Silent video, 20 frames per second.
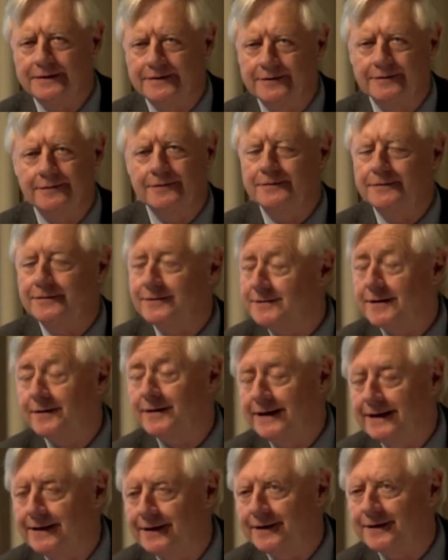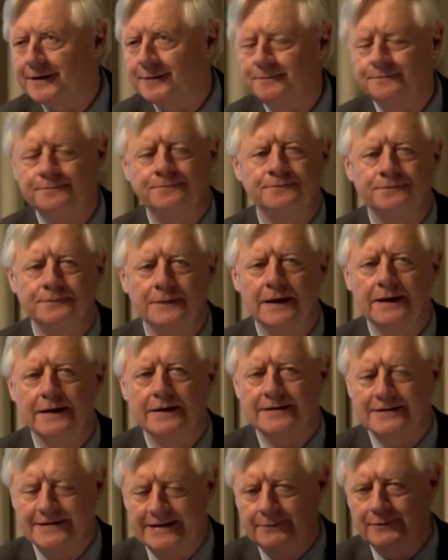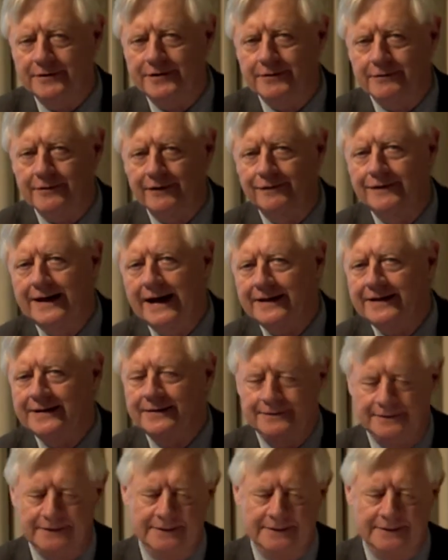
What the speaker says: to Southern England seemed to reflect